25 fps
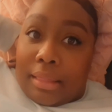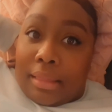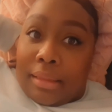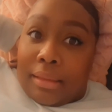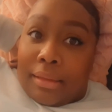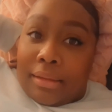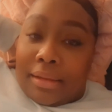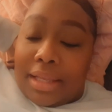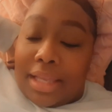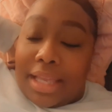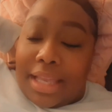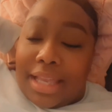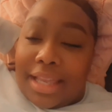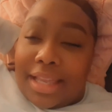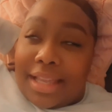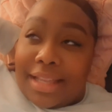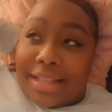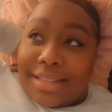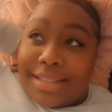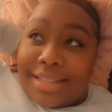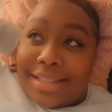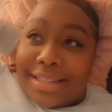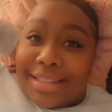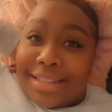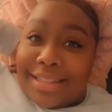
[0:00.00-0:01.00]
can
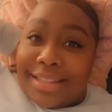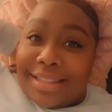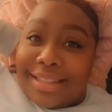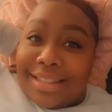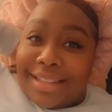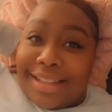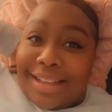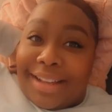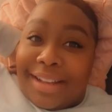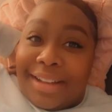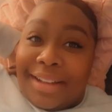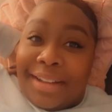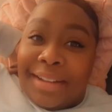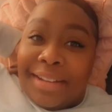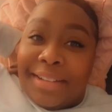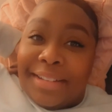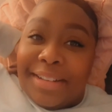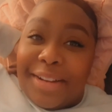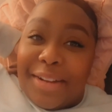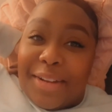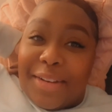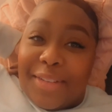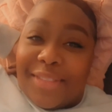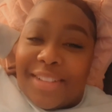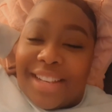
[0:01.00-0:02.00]

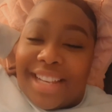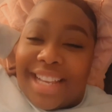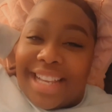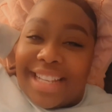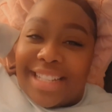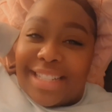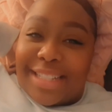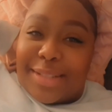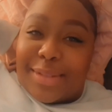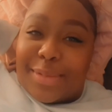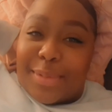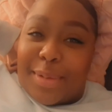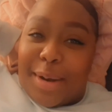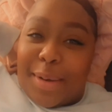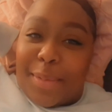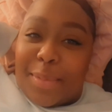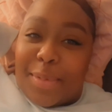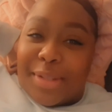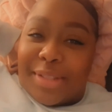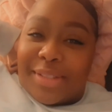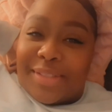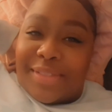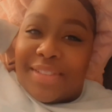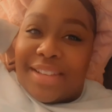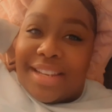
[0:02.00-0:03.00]
notifications when I
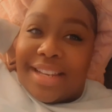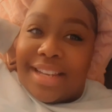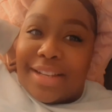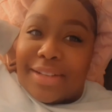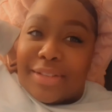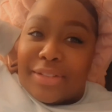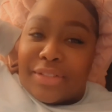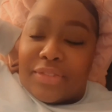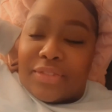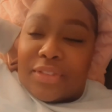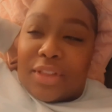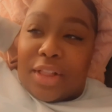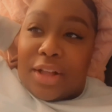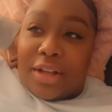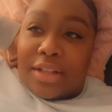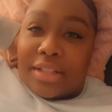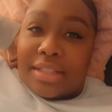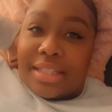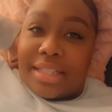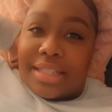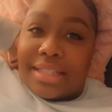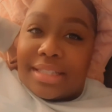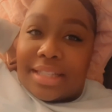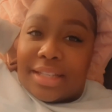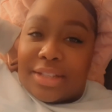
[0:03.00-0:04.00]
post videos, vlogs,
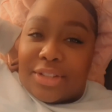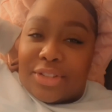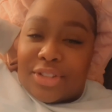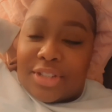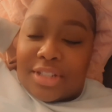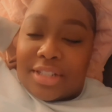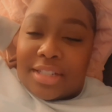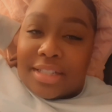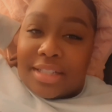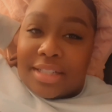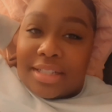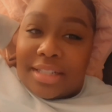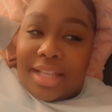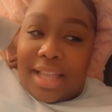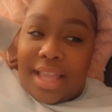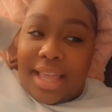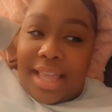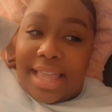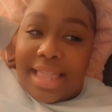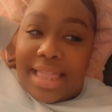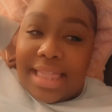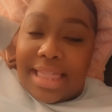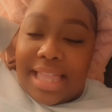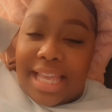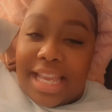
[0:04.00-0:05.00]
etc.
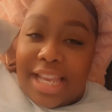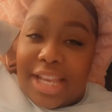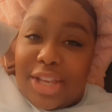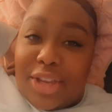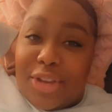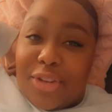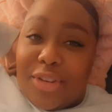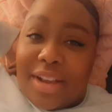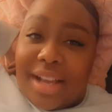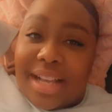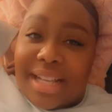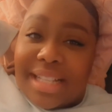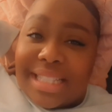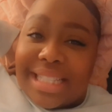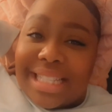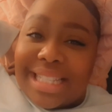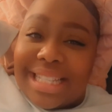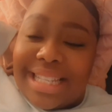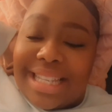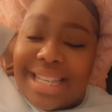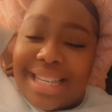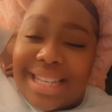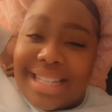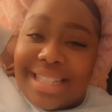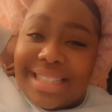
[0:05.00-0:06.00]
Thank you guys
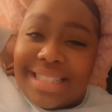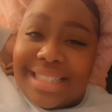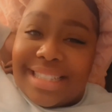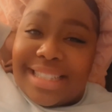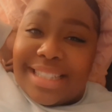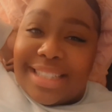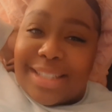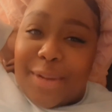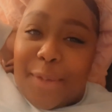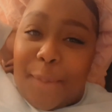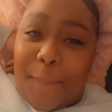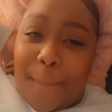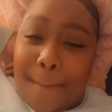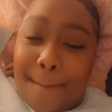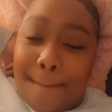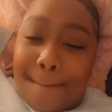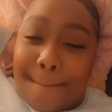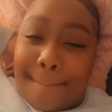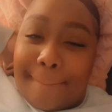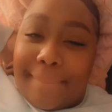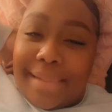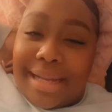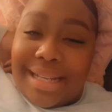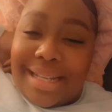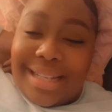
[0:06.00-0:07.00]
again so
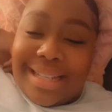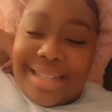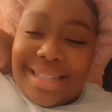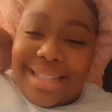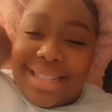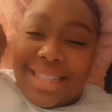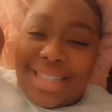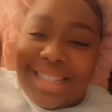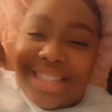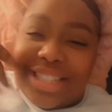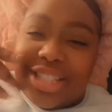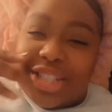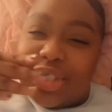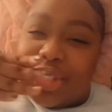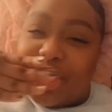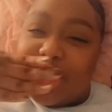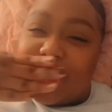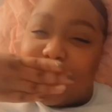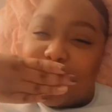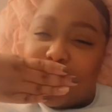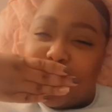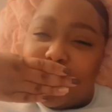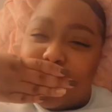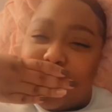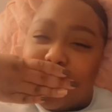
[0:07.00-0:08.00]
much.
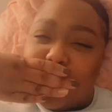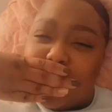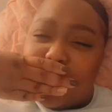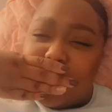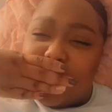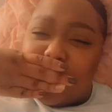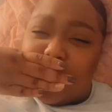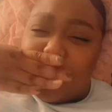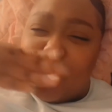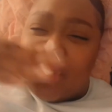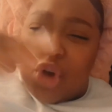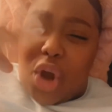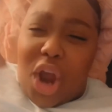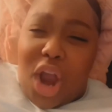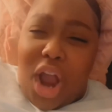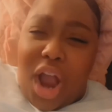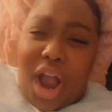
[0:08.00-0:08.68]
Mm-hmm.